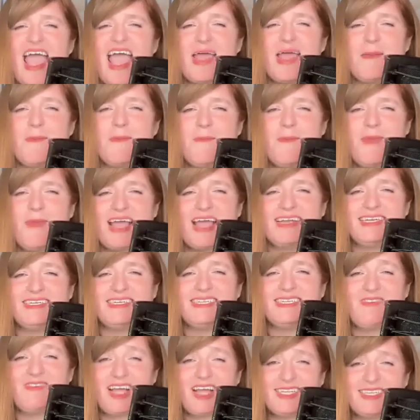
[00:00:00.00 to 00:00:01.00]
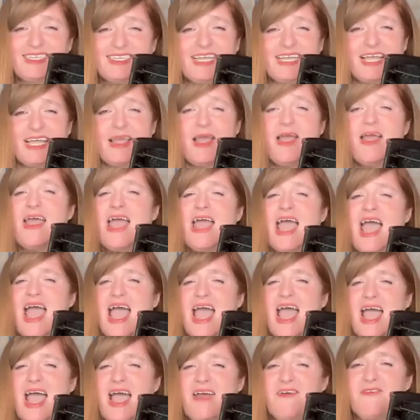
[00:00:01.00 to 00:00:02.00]
and Manifesting
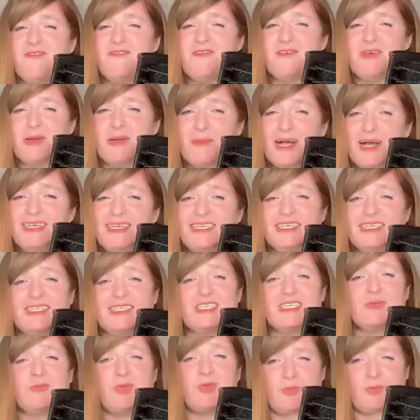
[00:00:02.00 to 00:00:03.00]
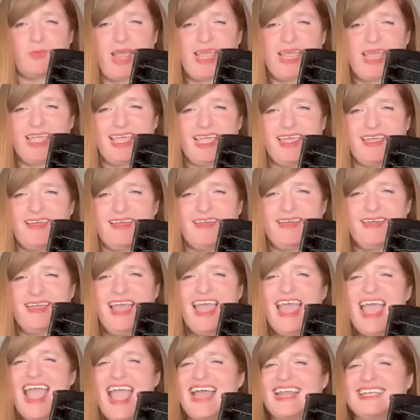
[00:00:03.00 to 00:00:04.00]
Abundance with Reiki,
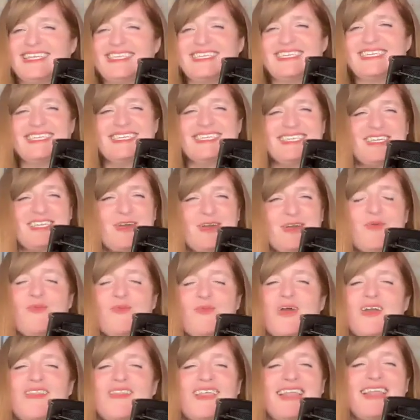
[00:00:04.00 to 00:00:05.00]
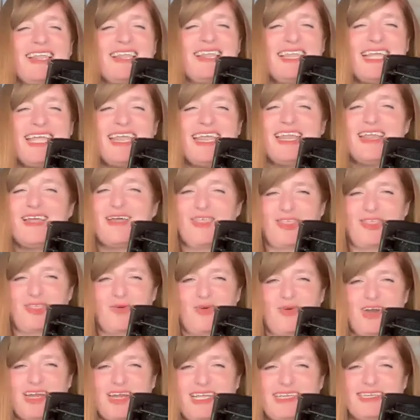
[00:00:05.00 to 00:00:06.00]
and is considered one of the leading
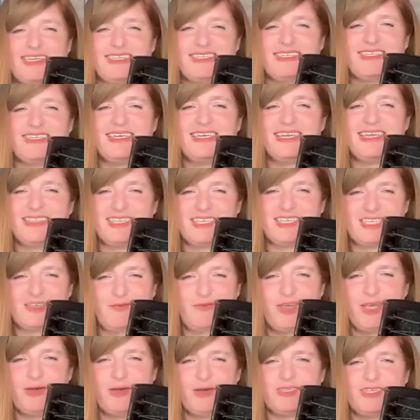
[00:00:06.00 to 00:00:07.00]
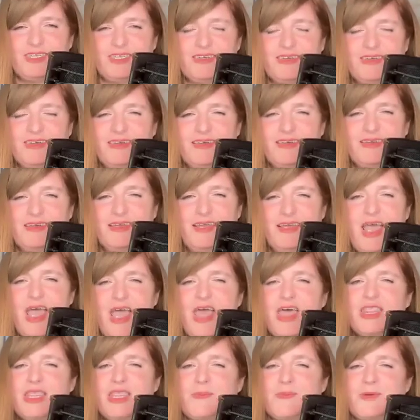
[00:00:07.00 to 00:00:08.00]
authorities in this field.
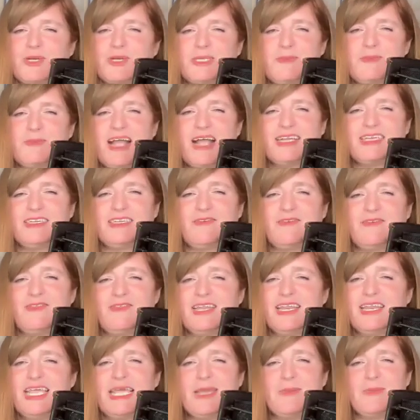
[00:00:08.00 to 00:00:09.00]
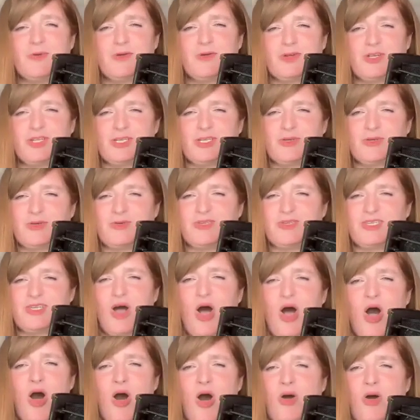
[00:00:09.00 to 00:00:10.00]
The perspective that he pursues
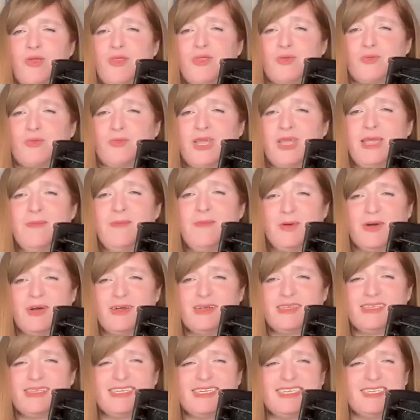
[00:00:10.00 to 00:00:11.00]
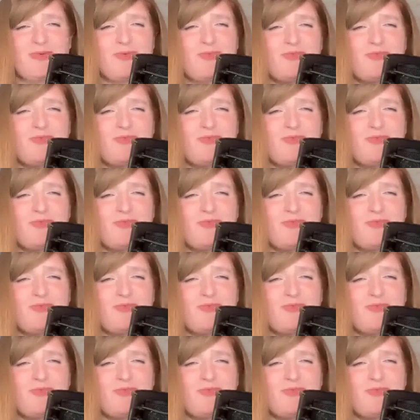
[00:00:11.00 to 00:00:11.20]
all 3 books is a